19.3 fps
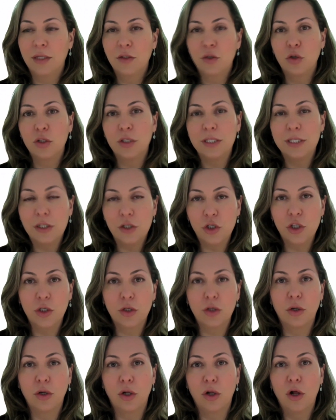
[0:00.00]

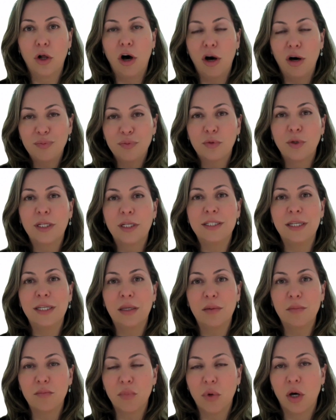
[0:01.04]
traditional
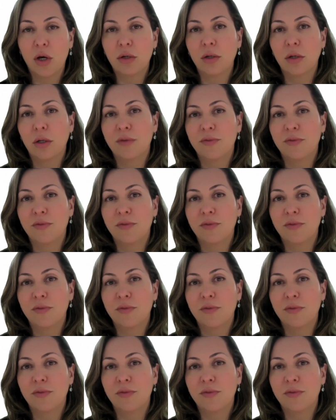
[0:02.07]
operating model of